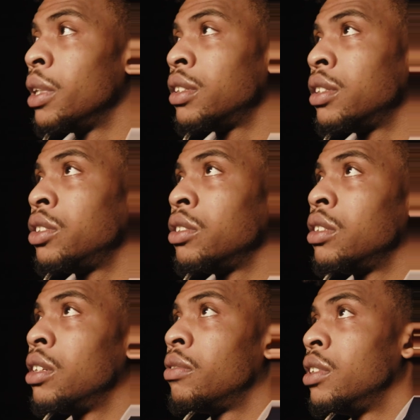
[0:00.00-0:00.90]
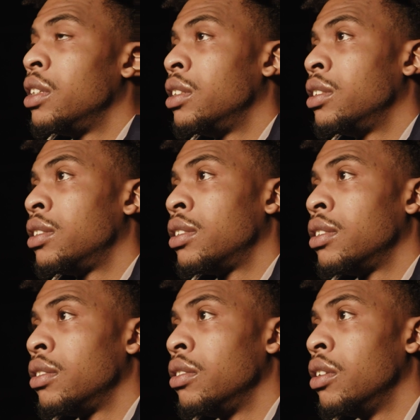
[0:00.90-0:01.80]
What makes this year different is,
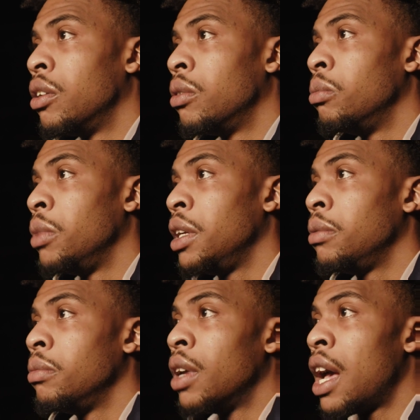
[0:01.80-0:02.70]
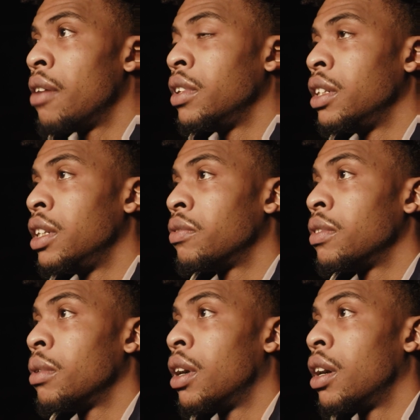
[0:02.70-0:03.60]
you know, me having a
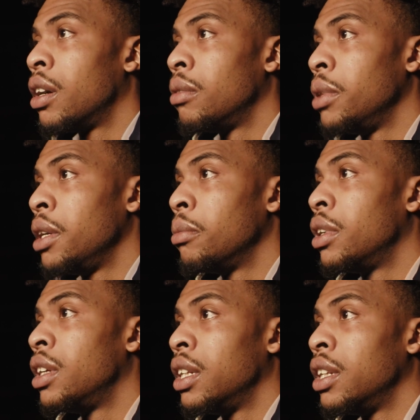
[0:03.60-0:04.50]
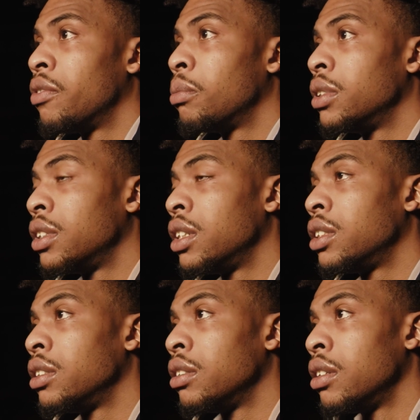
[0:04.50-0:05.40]
different, uh, being put in a different
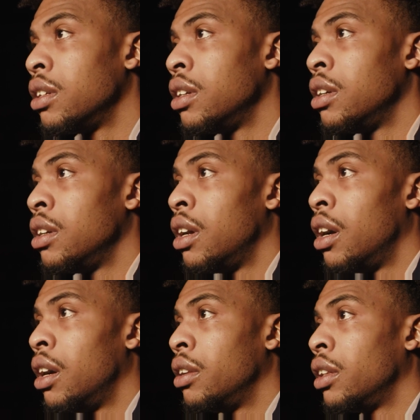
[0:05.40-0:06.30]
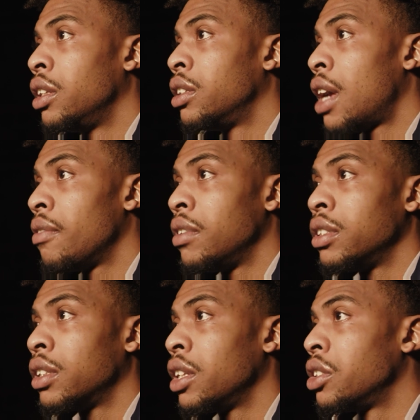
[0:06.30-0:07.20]
position uh, the leader having
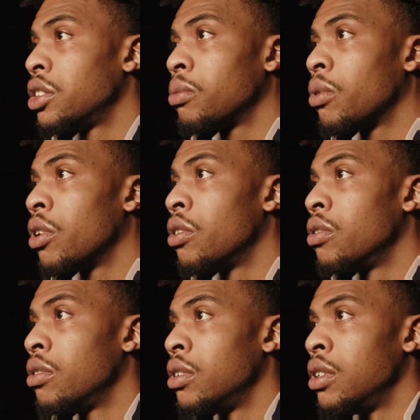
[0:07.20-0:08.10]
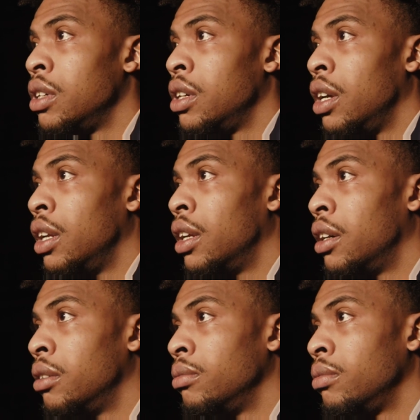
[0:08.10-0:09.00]
this leadership role, and
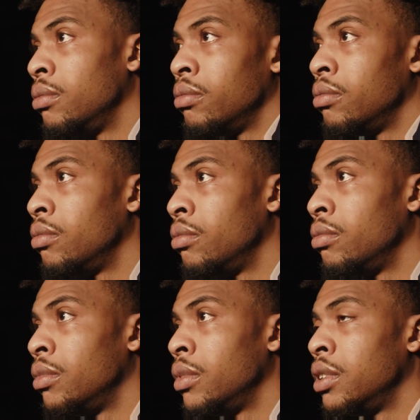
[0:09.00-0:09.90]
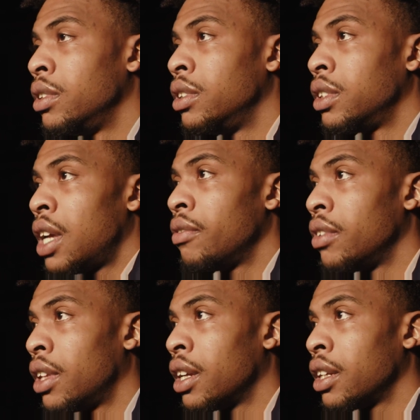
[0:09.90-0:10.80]
um, just
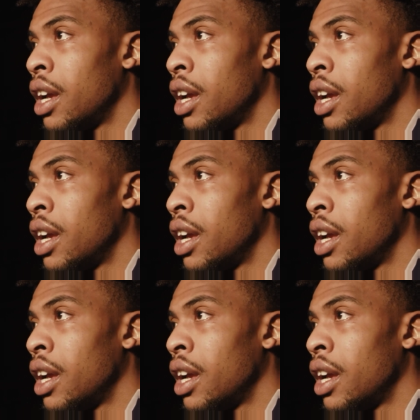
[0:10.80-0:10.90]
having like